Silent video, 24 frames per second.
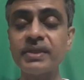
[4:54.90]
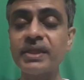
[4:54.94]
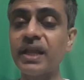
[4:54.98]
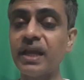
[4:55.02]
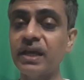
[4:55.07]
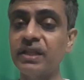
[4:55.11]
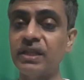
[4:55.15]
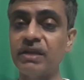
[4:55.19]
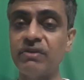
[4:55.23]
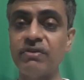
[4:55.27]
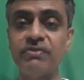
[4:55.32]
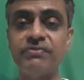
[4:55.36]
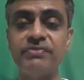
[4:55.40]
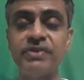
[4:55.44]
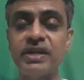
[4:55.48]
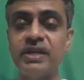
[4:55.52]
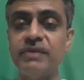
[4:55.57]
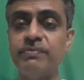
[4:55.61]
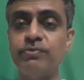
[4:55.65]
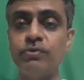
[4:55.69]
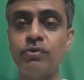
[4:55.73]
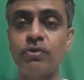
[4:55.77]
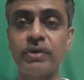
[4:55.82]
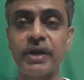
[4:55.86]
they were
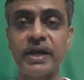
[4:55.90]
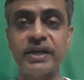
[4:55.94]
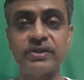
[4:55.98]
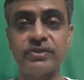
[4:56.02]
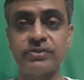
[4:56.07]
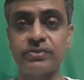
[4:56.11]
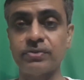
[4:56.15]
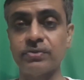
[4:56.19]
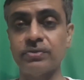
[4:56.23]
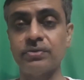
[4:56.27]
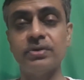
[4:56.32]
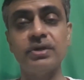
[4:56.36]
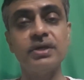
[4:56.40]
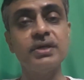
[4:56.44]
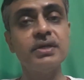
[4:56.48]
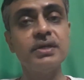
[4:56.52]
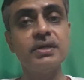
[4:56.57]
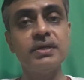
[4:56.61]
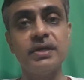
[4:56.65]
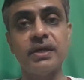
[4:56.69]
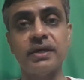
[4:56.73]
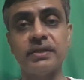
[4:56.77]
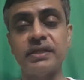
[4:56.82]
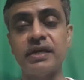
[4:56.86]
very poor right through.
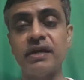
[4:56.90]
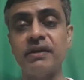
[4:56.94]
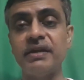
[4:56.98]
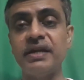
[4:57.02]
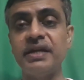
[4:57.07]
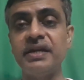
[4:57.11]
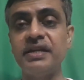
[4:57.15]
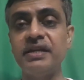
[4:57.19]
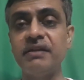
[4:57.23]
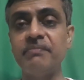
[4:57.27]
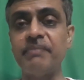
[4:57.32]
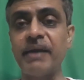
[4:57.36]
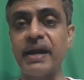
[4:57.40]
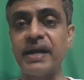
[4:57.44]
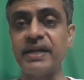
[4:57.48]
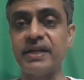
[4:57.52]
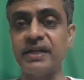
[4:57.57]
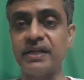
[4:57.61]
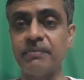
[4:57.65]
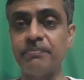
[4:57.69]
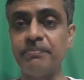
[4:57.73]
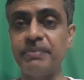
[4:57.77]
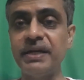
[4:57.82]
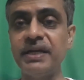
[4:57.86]
Their Indian
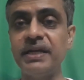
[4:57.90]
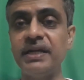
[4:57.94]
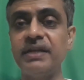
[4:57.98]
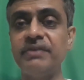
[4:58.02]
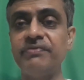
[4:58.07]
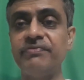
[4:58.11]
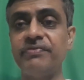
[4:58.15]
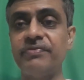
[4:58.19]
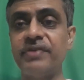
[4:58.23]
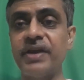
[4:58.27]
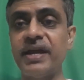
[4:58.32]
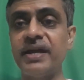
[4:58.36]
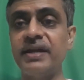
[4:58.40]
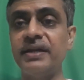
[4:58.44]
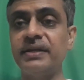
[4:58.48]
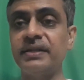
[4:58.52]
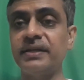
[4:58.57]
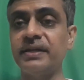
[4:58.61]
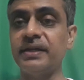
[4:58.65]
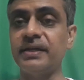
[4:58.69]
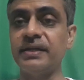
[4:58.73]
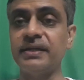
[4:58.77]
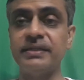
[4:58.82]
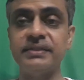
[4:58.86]
batting completely failed.
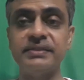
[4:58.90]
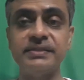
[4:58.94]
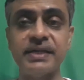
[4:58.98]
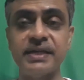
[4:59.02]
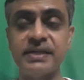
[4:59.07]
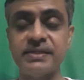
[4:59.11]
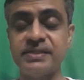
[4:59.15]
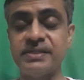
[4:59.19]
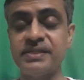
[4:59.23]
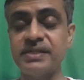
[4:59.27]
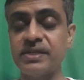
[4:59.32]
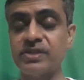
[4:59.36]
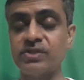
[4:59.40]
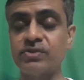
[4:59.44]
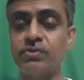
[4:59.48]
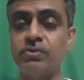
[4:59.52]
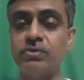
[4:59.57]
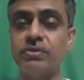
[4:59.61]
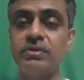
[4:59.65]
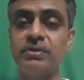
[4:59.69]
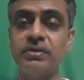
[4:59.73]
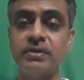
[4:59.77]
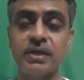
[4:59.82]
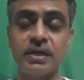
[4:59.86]
They just
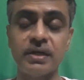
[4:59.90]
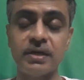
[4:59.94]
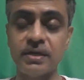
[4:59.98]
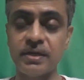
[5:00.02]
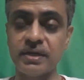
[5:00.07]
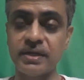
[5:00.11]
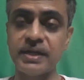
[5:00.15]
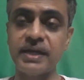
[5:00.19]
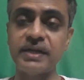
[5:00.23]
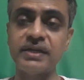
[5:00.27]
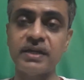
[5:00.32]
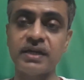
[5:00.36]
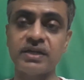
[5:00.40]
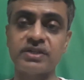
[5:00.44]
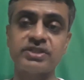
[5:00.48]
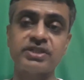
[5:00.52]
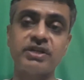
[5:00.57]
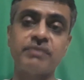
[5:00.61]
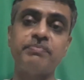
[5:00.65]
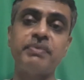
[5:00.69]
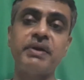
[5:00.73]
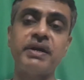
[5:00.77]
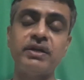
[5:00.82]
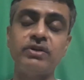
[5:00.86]
couldn't get
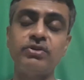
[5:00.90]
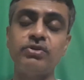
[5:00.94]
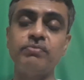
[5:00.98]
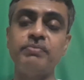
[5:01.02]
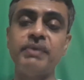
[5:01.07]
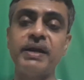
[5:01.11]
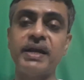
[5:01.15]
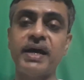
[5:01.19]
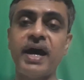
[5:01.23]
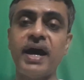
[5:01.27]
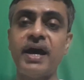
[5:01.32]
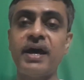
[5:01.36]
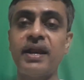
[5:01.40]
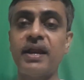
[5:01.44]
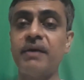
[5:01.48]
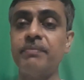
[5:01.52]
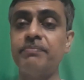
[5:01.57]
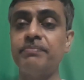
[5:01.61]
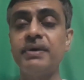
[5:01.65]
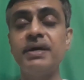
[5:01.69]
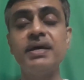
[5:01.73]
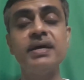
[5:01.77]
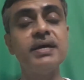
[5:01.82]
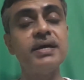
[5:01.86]
Arshad Patel to bat higher
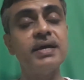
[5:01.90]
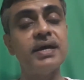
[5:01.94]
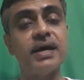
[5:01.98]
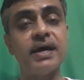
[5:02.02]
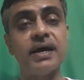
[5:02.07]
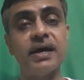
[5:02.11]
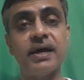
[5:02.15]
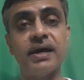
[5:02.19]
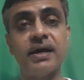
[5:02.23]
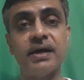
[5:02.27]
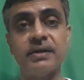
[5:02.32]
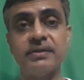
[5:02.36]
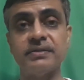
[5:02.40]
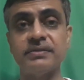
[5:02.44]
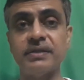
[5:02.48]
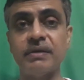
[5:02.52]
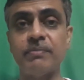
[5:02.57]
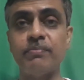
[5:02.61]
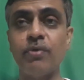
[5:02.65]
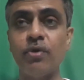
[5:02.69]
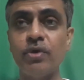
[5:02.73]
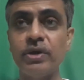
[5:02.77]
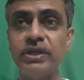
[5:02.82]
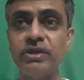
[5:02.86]
up. Their
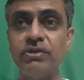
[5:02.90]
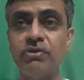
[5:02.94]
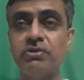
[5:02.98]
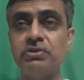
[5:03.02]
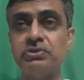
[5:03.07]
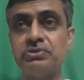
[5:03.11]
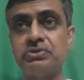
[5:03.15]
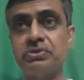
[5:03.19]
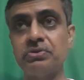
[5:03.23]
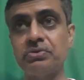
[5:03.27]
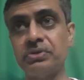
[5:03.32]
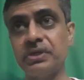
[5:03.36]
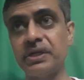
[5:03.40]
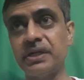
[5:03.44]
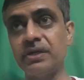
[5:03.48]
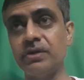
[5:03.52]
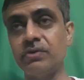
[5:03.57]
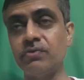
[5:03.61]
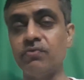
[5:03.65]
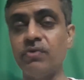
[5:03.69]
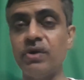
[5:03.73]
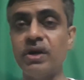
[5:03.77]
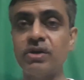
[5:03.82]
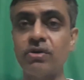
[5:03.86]
bowling also
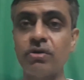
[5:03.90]
didn't work